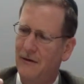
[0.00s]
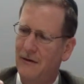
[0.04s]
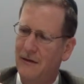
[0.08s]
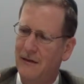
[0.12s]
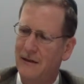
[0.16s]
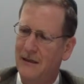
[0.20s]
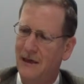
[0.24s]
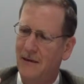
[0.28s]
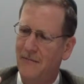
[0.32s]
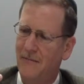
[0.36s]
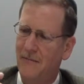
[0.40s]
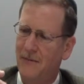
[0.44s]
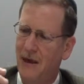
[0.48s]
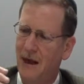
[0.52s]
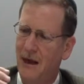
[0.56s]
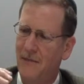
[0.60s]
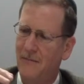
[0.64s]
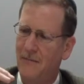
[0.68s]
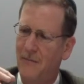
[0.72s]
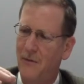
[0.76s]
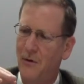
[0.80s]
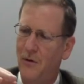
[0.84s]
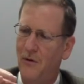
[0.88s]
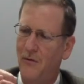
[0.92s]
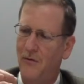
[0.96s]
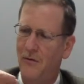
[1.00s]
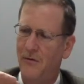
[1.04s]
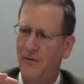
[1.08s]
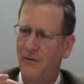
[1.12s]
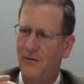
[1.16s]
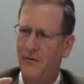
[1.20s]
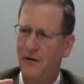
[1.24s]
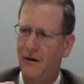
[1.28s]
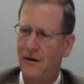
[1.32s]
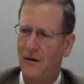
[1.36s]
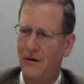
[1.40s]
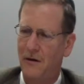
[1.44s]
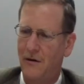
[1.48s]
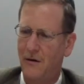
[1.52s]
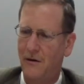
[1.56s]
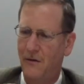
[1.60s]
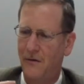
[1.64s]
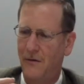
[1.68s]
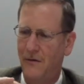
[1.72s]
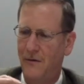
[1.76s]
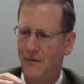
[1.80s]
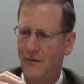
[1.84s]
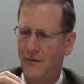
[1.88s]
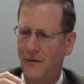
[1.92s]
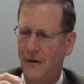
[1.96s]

some type of of